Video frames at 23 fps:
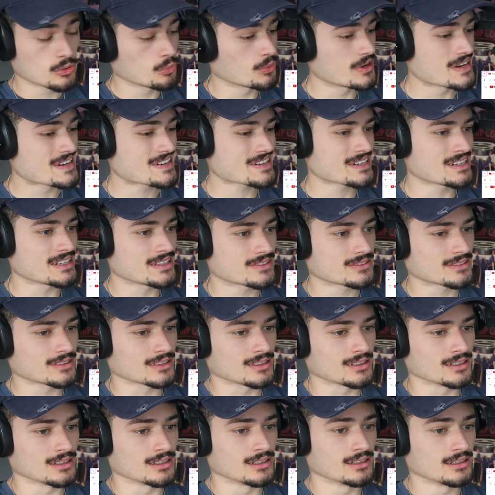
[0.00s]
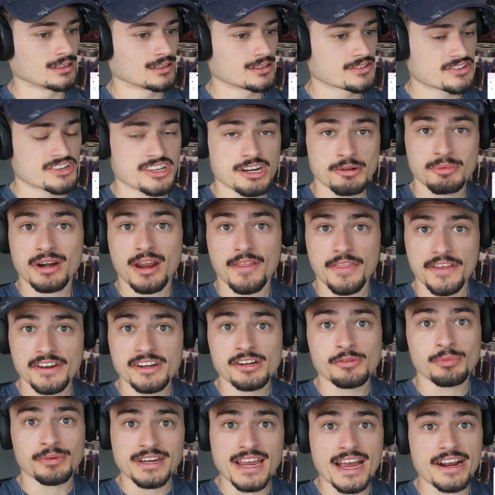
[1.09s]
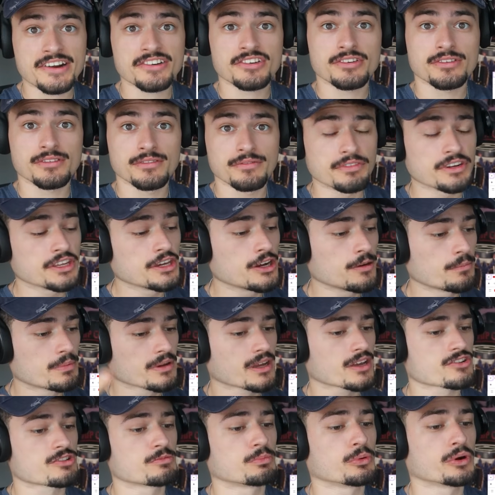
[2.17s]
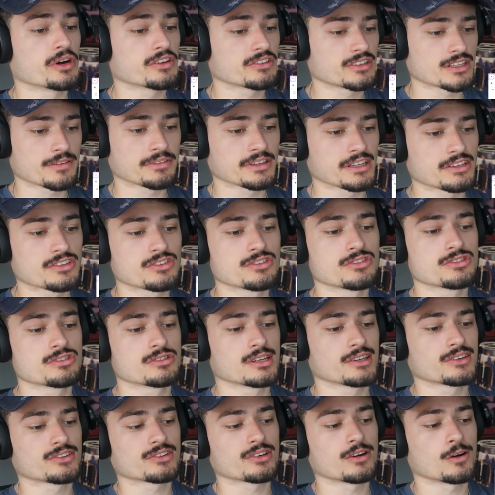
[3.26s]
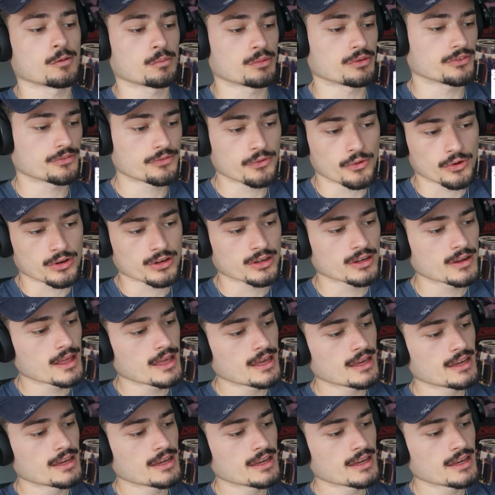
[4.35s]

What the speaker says: which is a genuine authentic reaction video because your boy has never listened to this song before.